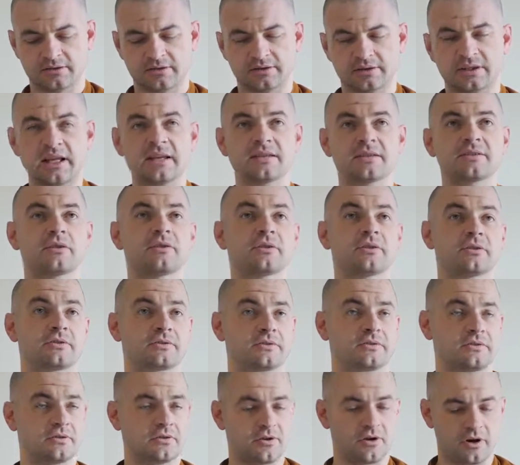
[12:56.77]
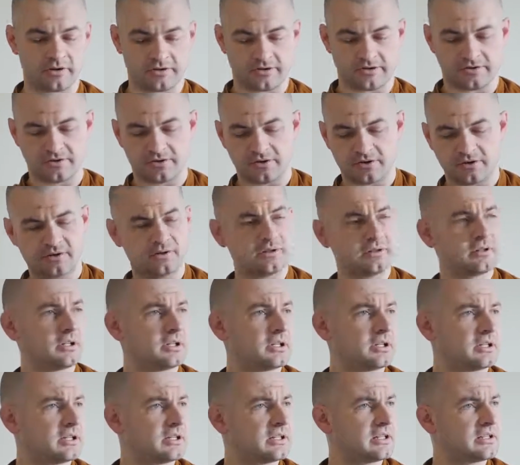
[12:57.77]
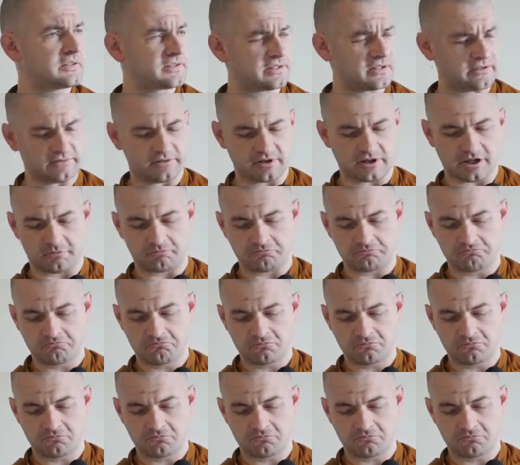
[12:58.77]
"Yes, honoured sir, it is given up.